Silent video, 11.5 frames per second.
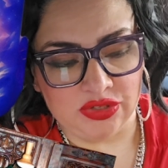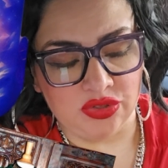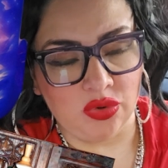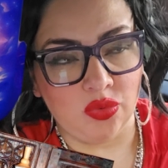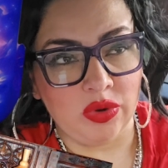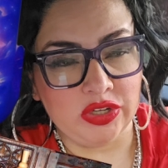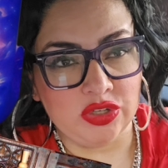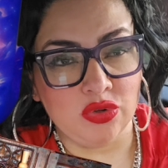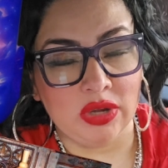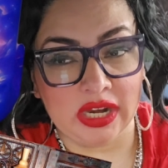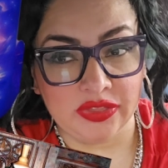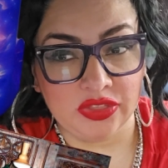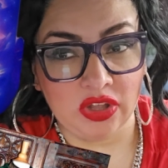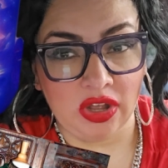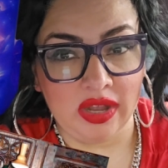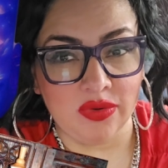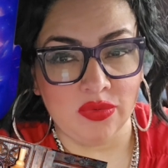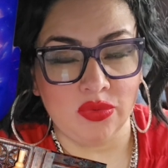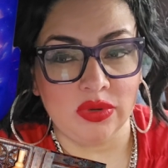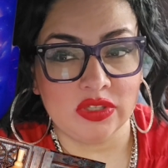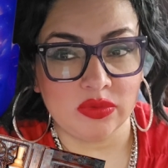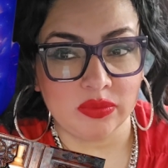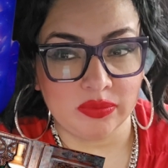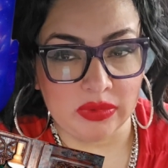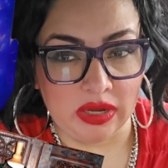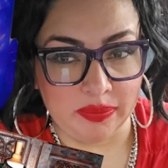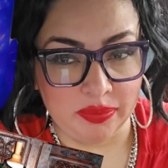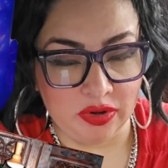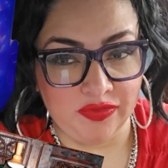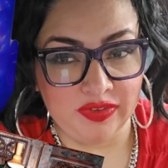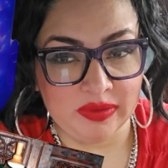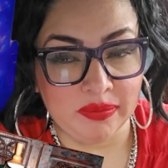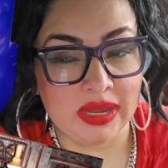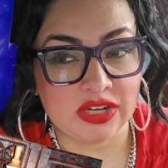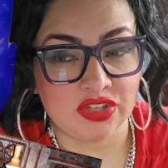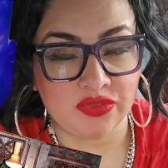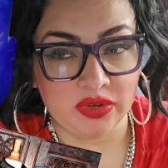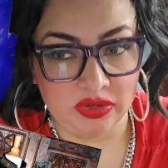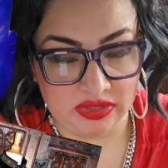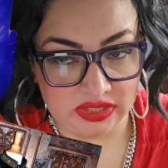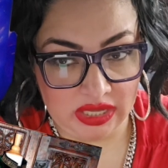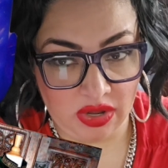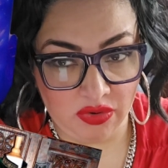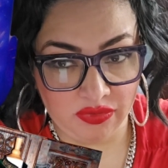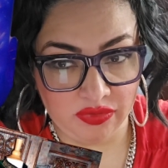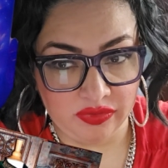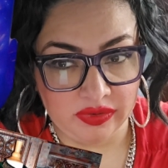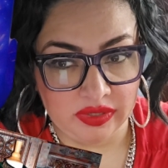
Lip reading: And so what you had thought was a perfect match for yourself